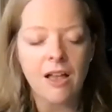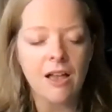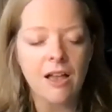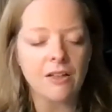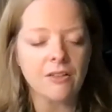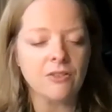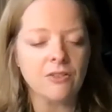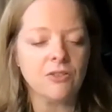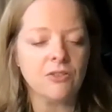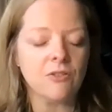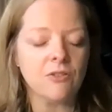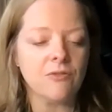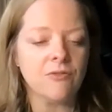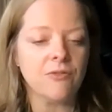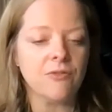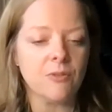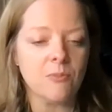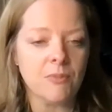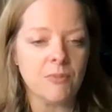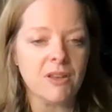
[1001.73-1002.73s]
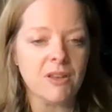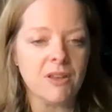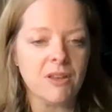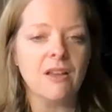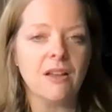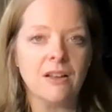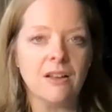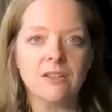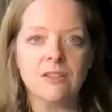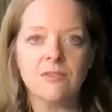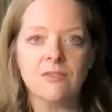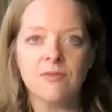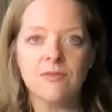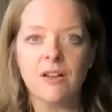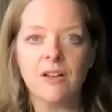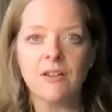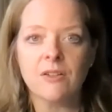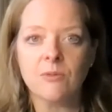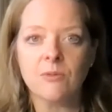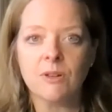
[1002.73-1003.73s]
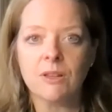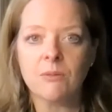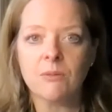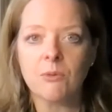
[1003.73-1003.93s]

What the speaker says: And so for me, I just found it really